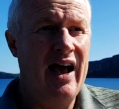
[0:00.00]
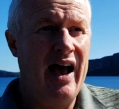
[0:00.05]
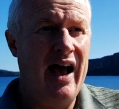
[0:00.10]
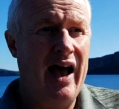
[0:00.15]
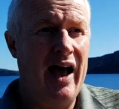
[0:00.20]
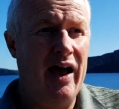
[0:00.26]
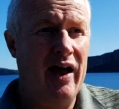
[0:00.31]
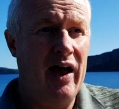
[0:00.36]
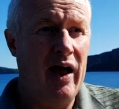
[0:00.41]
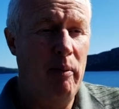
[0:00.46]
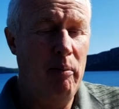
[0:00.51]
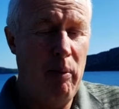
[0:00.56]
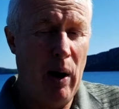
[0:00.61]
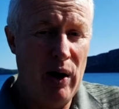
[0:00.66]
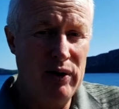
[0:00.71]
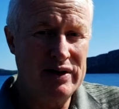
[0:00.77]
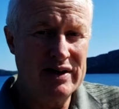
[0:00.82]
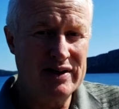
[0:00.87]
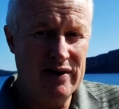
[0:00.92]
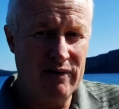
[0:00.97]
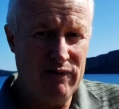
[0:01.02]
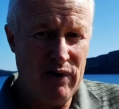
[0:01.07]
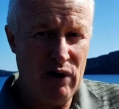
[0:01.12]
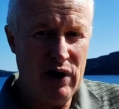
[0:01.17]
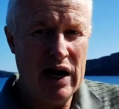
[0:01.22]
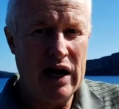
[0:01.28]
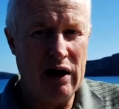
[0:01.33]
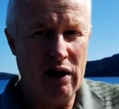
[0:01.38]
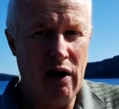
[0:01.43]
Uh, a boat is a
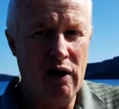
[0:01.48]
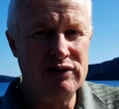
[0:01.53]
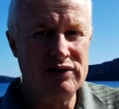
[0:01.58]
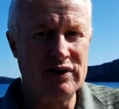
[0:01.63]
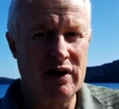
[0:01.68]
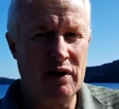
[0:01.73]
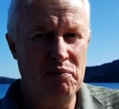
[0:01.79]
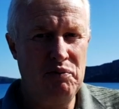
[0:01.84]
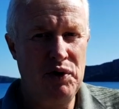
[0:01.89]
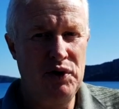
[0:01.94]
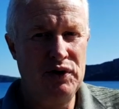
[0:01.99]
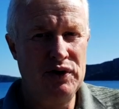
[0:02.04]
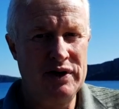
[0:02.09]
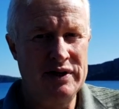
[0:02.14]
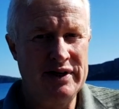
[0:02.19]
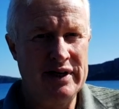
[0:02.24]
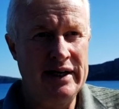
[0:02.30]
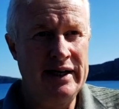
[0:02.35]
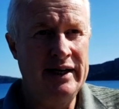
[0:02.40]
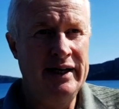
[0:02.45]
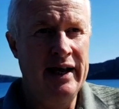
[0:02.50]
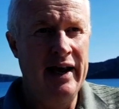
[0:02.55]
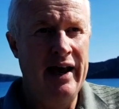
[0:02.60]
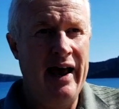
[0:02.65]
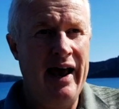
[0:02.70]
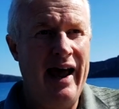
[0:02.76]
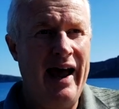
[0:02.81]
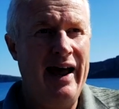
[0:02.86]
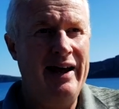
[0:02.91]
very close community,
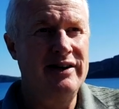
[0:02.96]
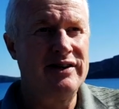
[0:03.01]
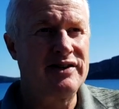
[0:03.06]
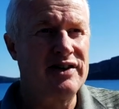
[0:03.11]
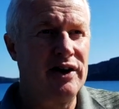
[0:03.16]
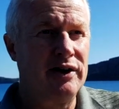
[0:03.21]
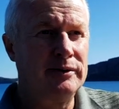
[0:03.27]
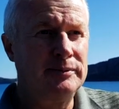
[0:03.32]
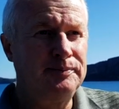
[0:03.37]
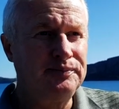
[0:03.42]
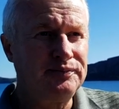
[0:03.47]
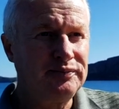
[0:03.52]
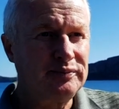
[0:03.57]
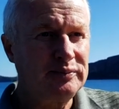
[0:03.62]
and so